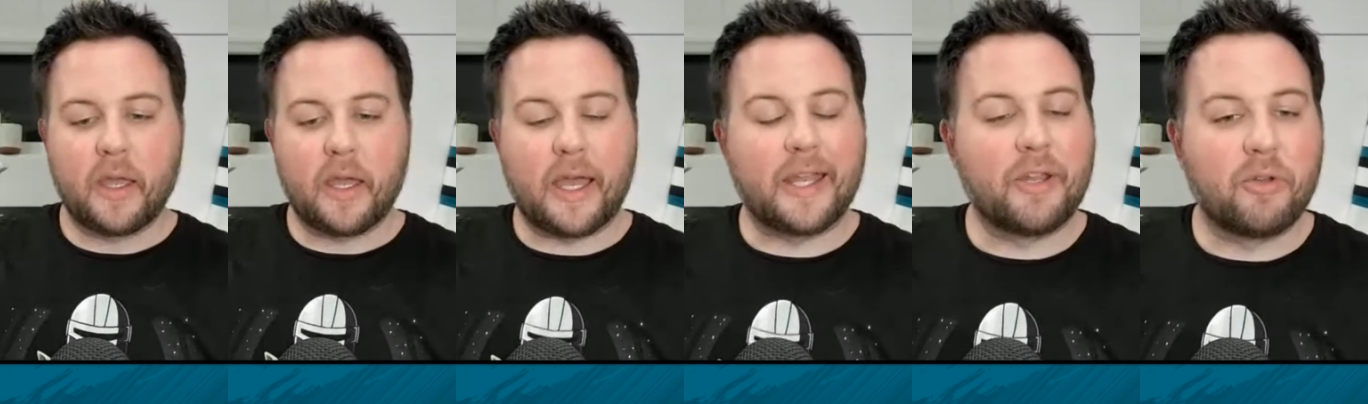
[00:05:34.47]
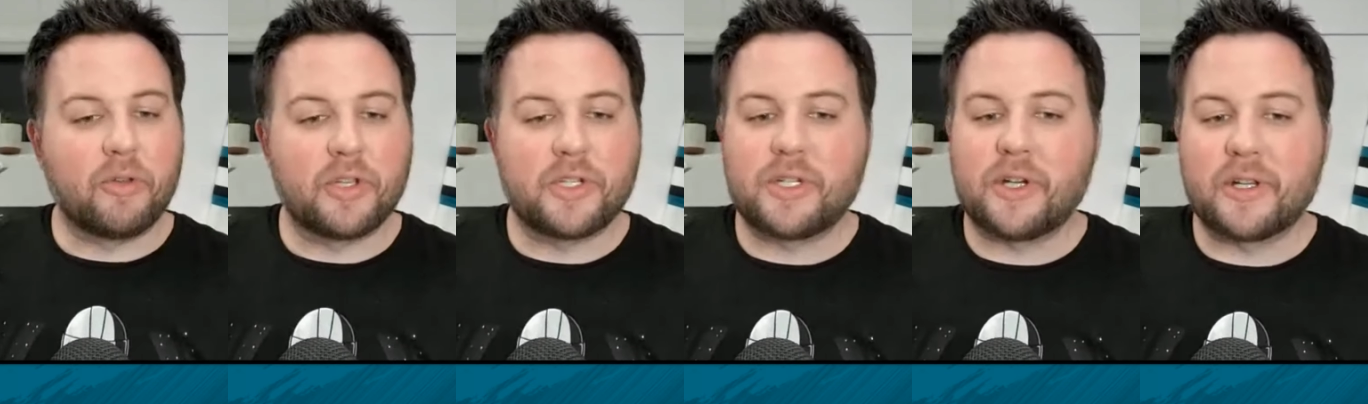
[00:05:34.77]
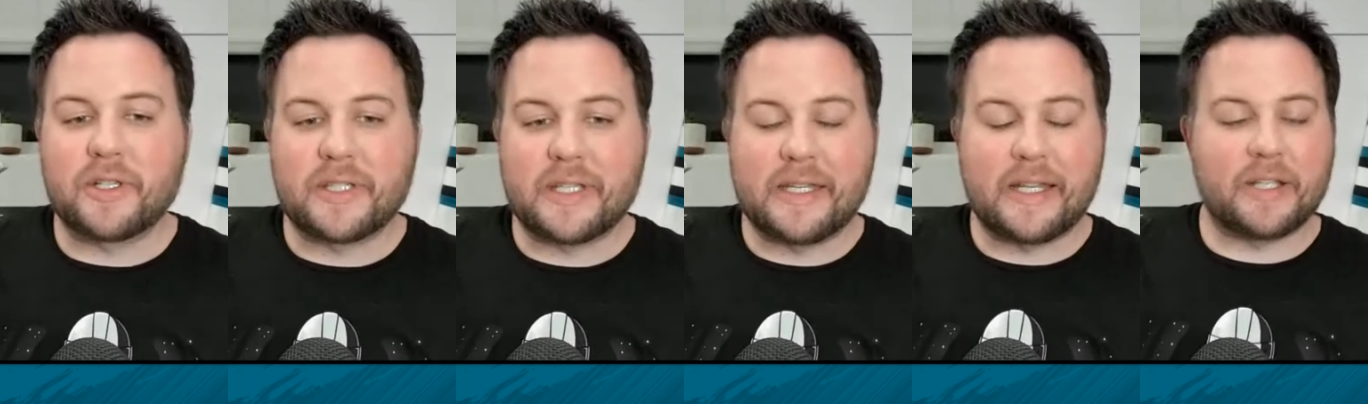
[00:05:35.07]
I know the
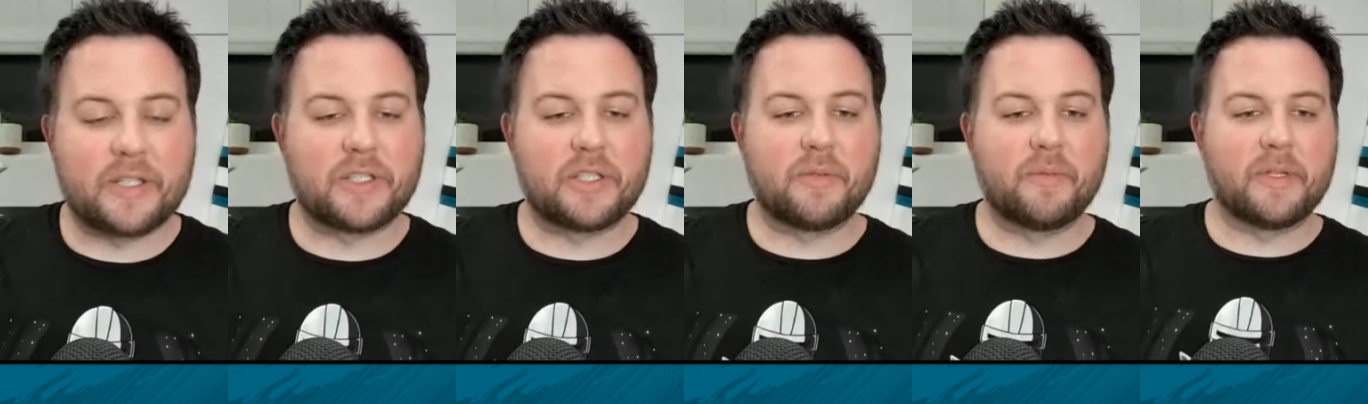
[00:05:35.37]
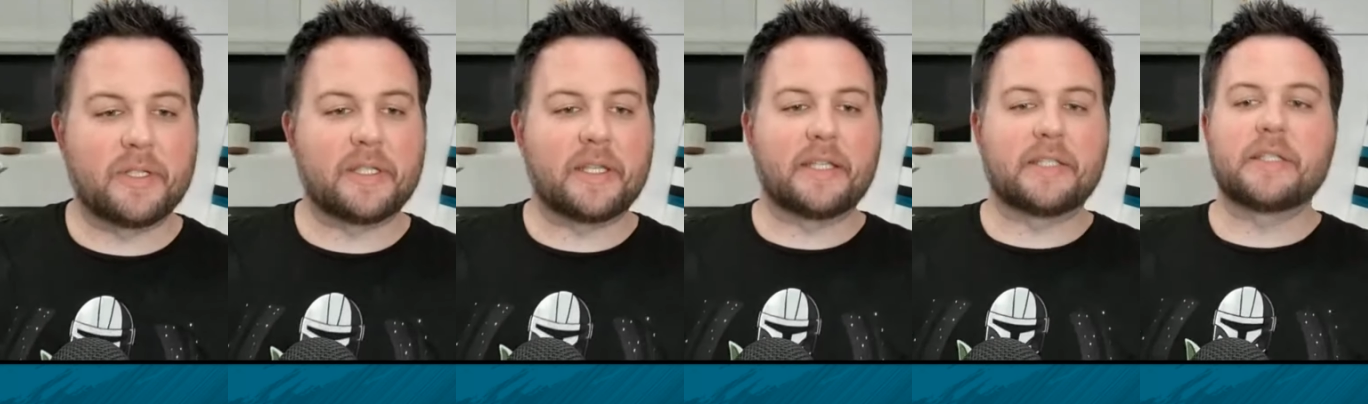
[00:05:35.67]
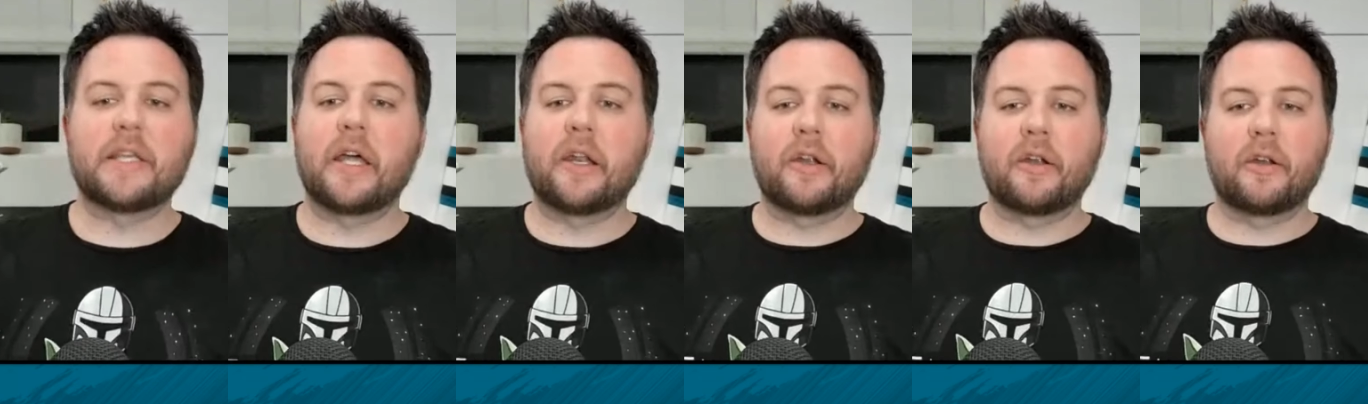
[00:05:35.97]
Sharks announced him as a
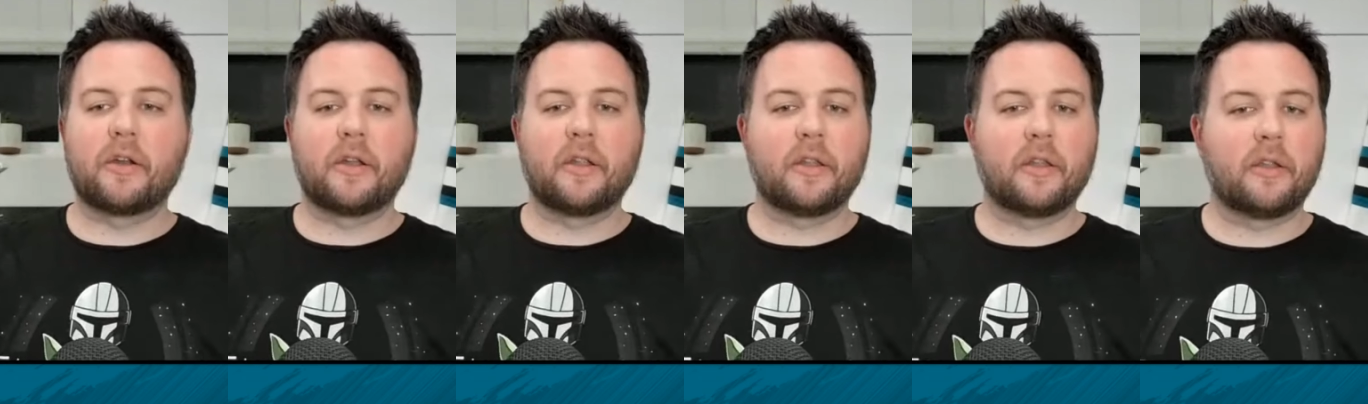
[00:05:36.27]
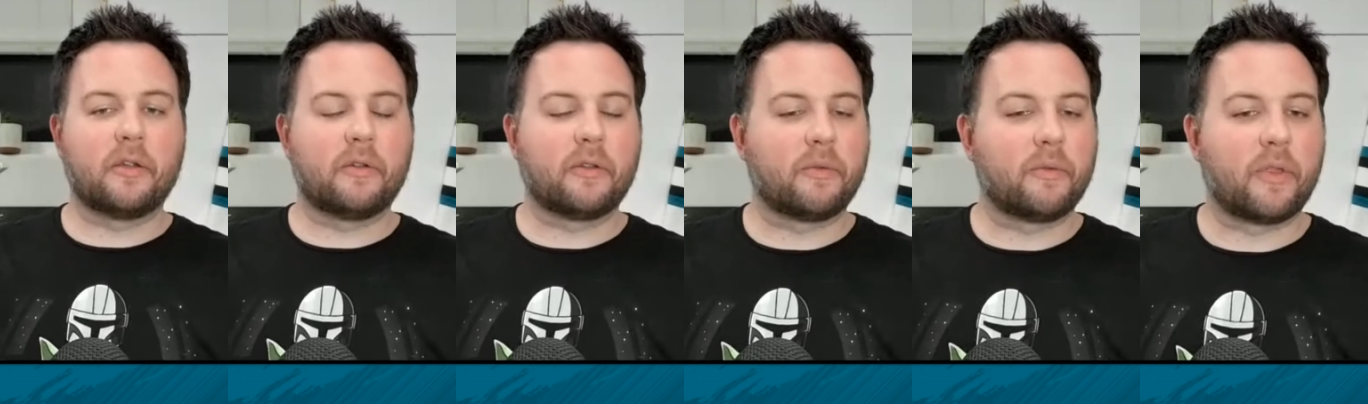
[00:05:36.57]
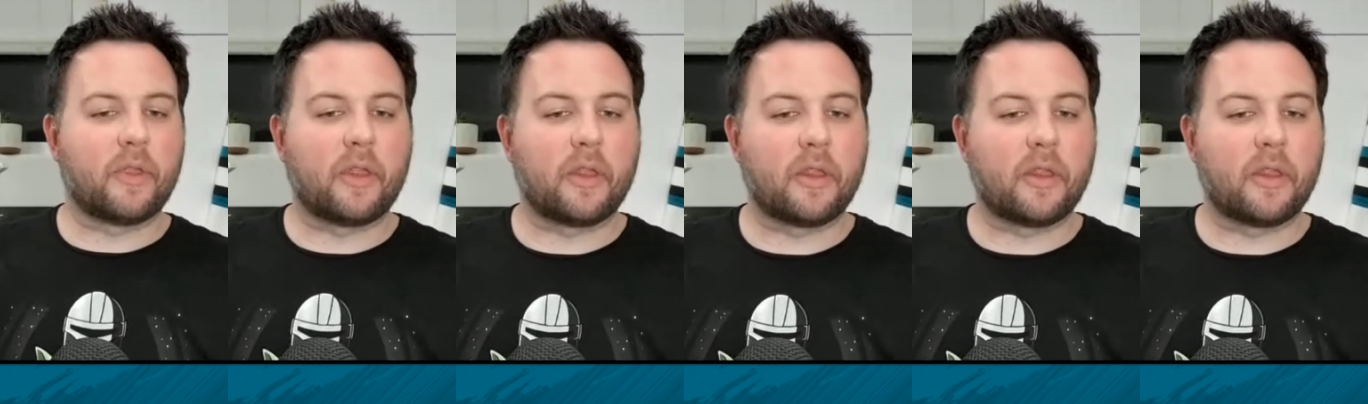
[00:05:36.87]
center, and the,